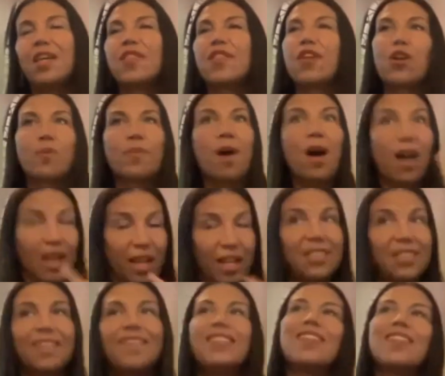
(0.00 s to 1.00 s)
that our
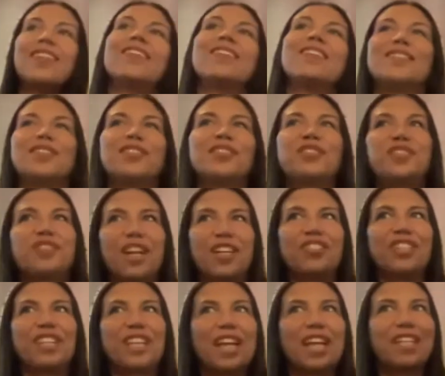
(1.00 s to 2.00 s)
mind is
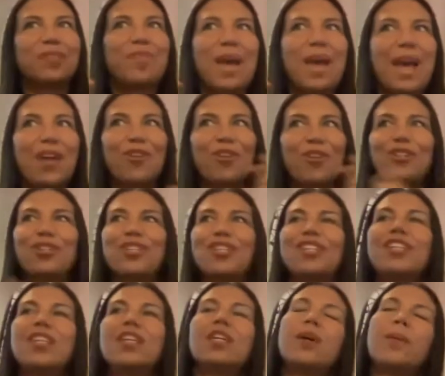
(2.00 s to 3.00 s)
judging as bad or
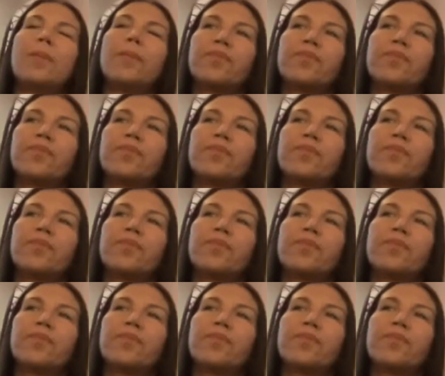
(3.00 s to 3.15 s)
good,